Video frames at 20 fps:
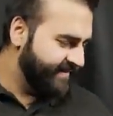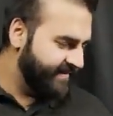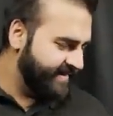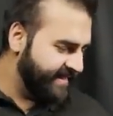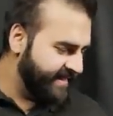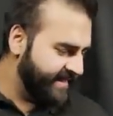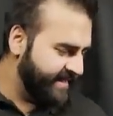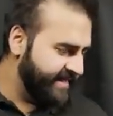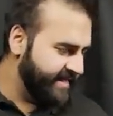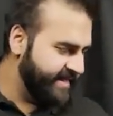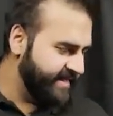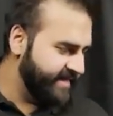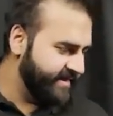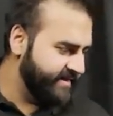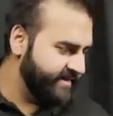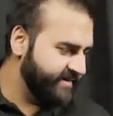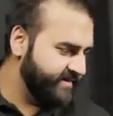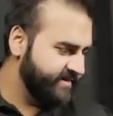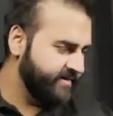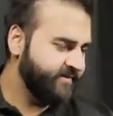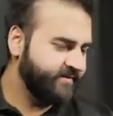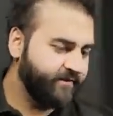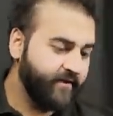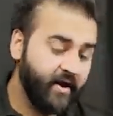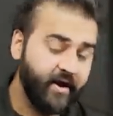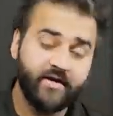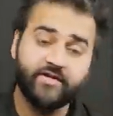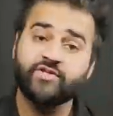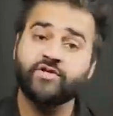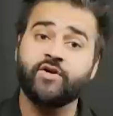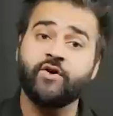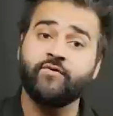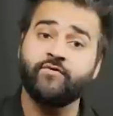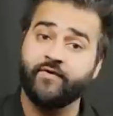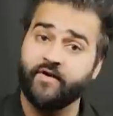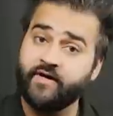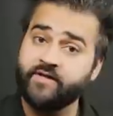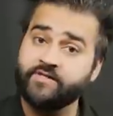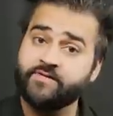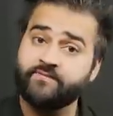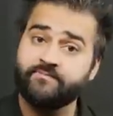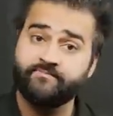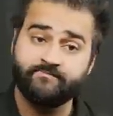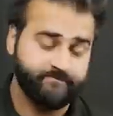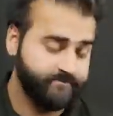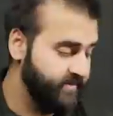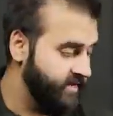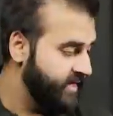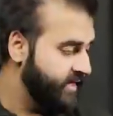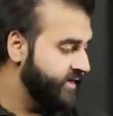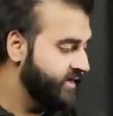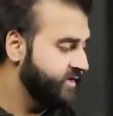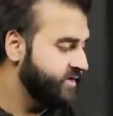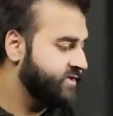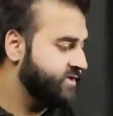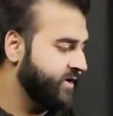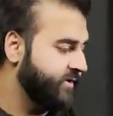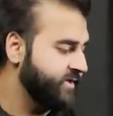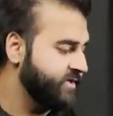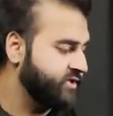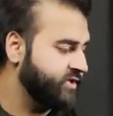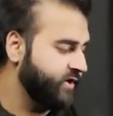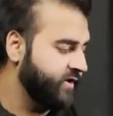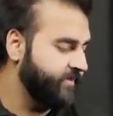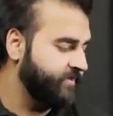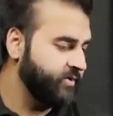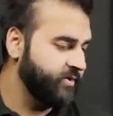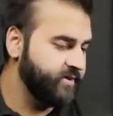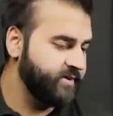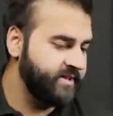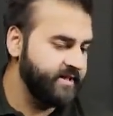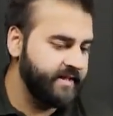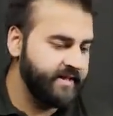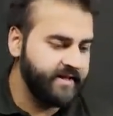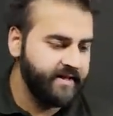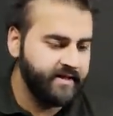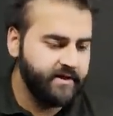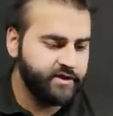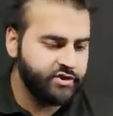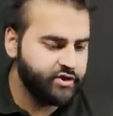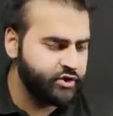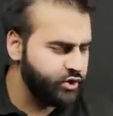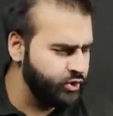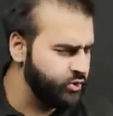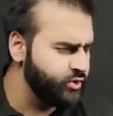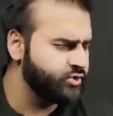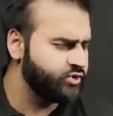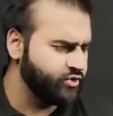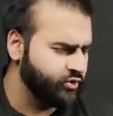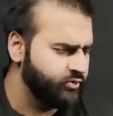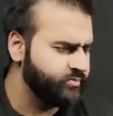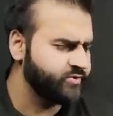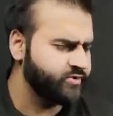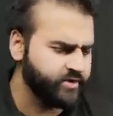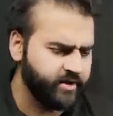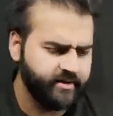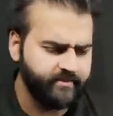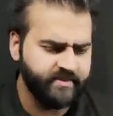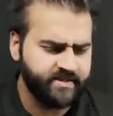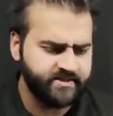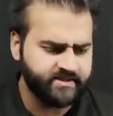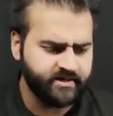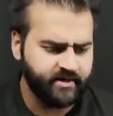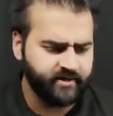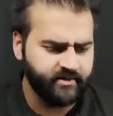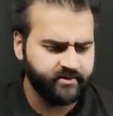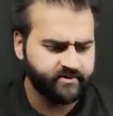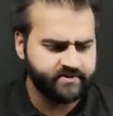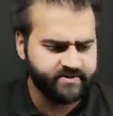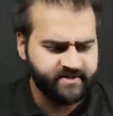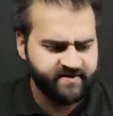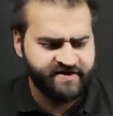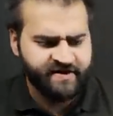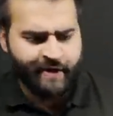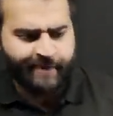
the flyer should go first. Yeah. So it's going to put the two Storm Strike missiles